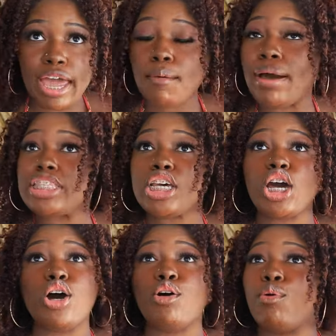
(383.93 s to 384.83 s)
I'm about to
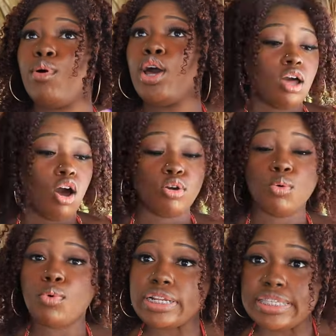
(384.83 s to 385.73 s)
go on
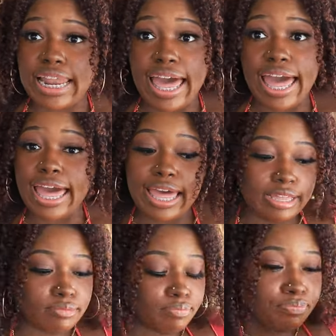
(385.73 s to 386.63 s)
a water slide.